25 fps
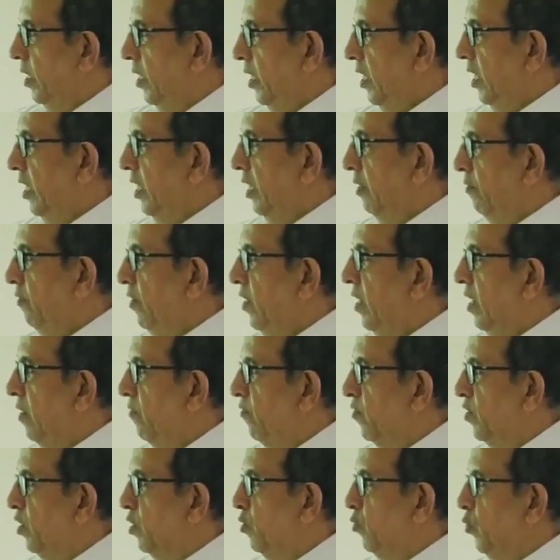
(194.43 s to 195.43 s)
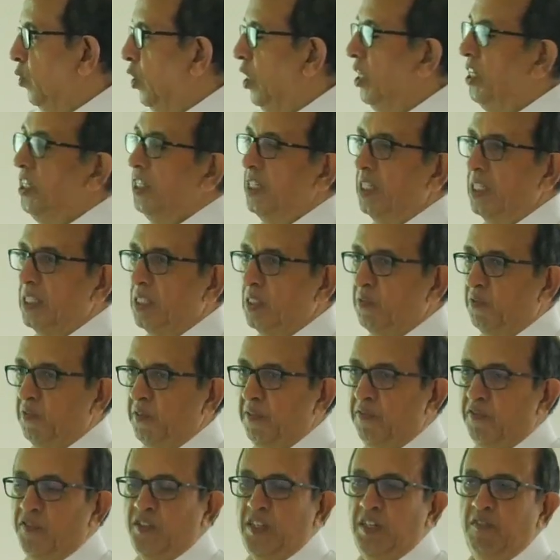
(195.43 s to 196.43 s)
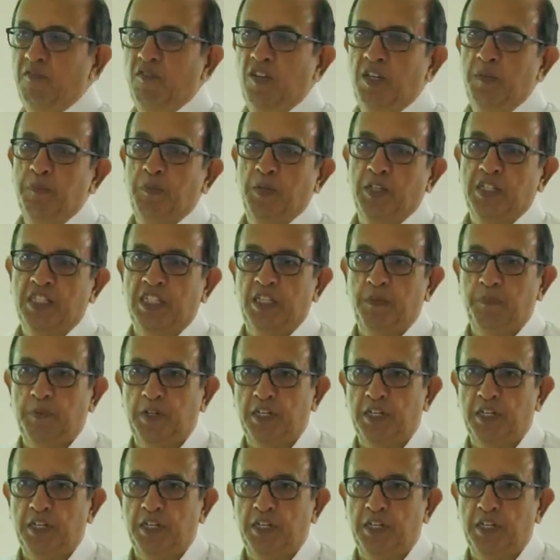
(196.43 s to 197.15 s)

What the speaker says: And even after 12 years, 51%